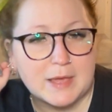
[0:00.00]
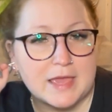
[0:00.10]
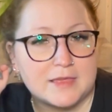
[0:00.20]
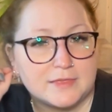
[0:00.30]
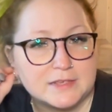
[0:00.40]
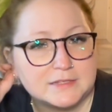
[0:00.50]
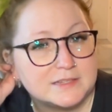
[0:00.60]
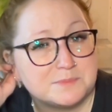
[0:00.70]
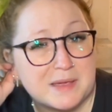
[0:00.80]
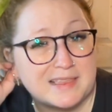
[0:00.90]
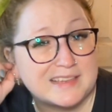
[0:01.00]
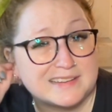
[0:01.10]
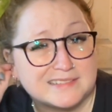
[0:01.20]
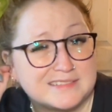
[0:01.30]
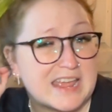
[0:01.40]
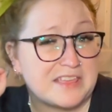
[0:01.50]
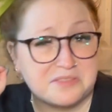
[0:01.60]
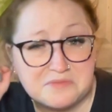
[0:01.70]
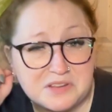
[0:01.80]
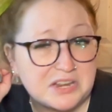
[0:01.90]
and this is my 10th
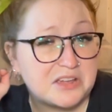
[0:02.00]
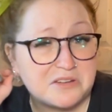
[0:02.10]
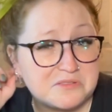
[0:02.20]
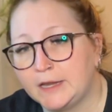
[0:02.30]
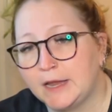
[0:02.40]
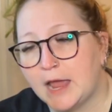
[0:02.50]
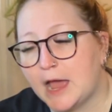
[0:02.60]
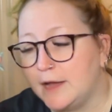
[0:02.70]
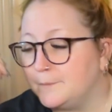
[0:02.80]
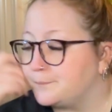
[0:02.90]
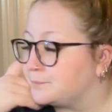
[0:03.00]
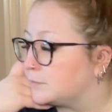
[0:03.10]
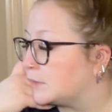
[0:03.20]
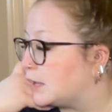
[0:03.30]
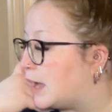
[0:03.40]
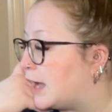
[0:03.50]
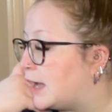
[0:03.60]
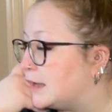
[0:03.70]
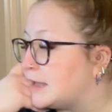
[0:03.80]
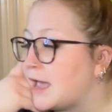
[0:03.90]
video.
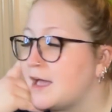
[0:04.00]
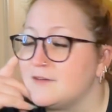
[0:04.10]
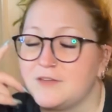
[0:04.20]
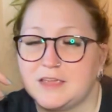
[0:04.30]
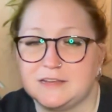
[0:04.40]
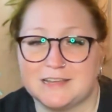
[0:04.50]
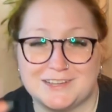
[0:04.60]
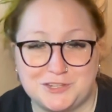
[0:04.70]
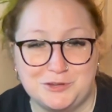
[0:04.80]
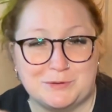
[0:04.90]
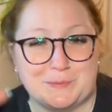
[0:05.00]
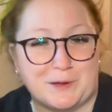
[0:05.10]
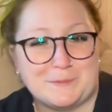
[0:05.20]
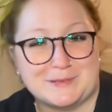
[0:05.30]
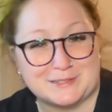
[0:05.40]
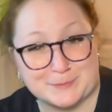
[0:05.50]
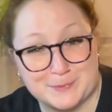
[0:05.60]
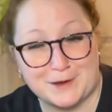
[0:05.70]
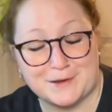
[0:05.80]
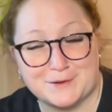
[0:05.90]
I have a tattoo appointment
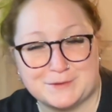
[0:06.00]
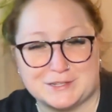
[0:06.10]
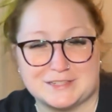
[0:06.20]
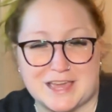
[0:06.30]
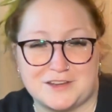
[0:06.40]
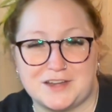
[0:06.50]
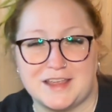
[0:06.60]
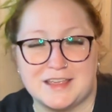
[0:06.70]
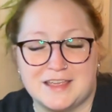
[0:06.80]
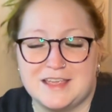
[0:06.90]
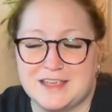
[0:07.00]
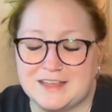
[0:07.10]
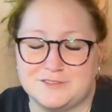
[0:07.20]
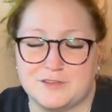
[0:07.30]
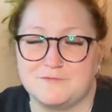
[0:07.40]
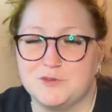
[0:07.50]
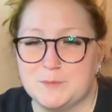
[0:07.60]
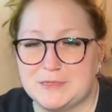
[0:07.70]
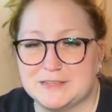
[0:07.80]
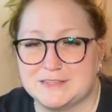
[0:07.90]
tomorrow, which is Saturday, and so I'm
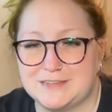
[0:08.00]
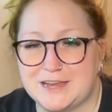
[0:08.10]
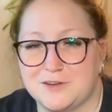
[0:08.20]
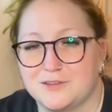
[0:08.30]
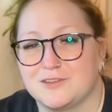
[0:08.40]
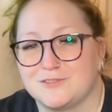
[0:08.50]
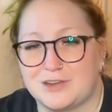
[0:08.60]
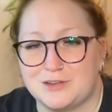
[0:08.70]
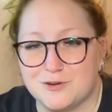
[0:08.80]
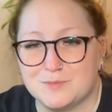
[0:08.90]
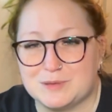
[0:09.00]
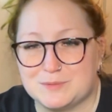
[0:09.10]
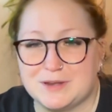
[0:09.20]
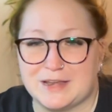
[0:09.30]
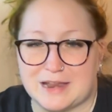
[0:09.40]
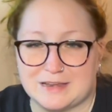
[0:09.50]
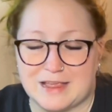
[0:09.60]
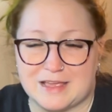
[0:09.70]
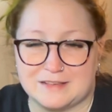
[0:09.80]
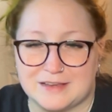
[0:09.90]
filming this a day earlier than I normally would and
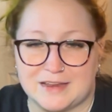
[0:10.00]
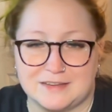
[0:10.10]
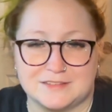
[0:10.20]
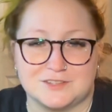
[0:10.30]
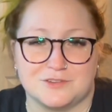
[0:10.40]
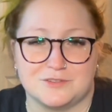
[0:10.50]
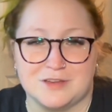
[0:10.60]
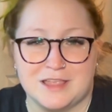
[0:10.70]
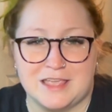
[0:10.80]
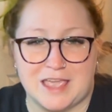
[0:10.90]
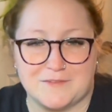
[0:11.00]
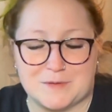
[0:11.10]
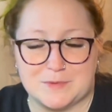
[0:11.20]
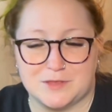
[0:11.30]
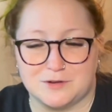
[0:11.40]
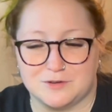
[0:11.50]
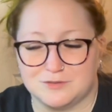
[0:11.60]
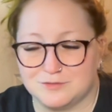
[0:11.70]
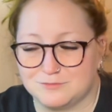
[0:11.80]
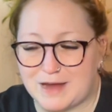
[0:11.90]
at night. So if I'm a
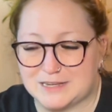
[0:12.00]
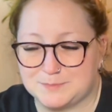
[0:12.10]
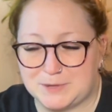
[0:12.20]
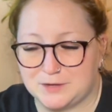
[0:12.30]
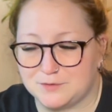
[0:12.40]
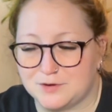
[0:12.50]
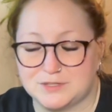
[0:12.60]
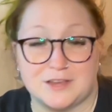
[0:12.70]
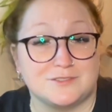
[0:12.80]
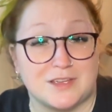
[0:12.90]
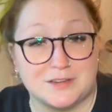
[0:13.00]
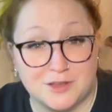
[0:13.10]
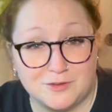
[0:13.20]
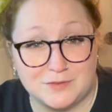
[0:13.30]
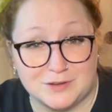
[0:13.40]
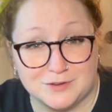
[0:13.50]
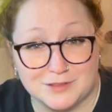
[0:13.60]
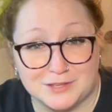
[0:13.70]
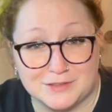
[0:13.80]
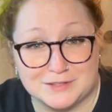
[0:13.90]
little raspy and gross, I also had COVID
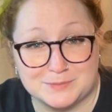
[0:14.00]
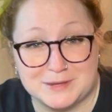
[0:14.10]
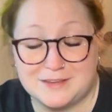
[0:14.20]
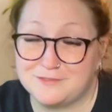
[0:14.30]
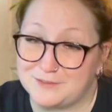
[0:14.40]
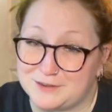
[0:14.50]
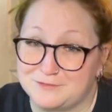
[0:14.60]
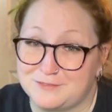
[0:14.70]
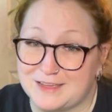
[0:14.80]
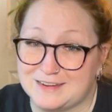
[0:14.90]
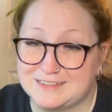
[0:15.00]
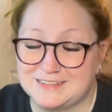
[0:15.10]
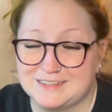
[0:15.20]
earlier this week, fun fact.